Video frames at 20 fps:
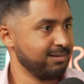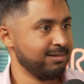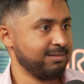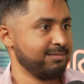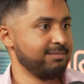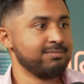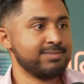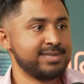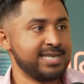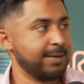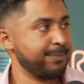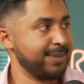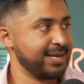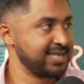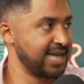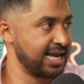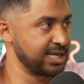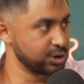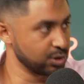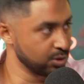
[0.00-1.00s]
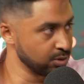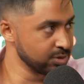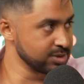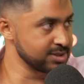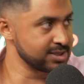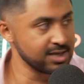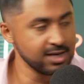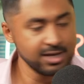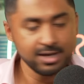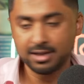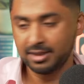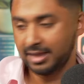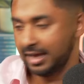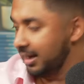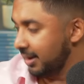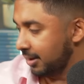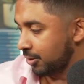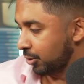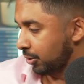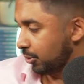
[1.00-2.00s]
segmentations.
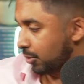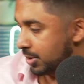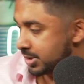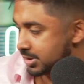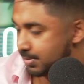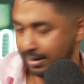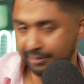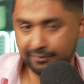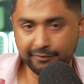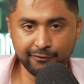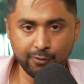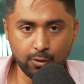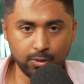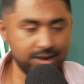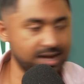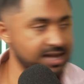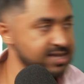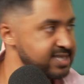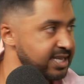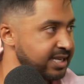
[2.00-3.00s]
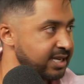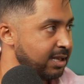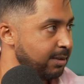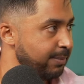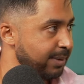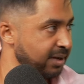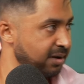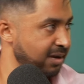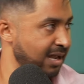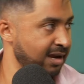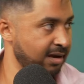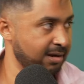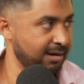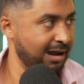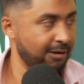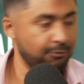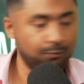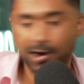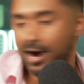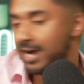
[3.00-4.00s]
It could cause a bit of a fall in Sydney, and
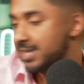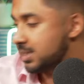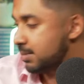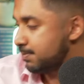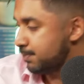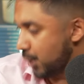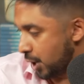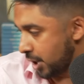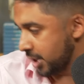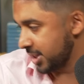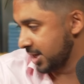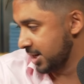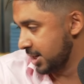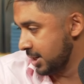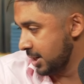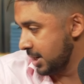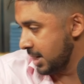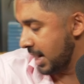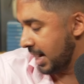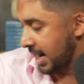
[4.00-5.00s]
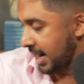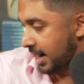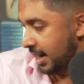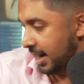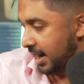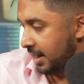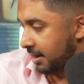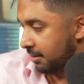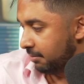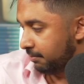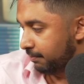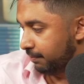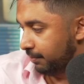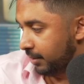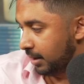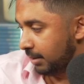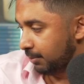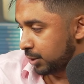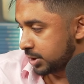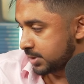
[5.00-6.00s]
a rise in Perth
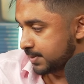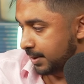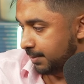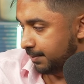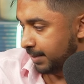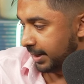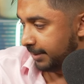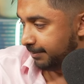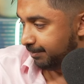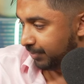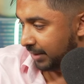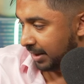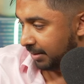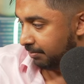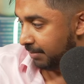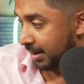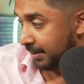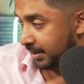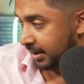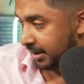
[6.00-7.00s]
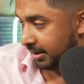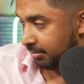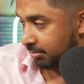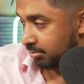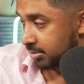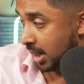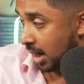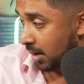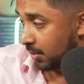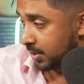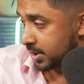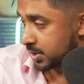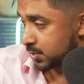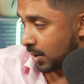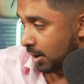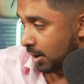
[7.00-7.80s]
and Brisbane, and maybe Darwin as well.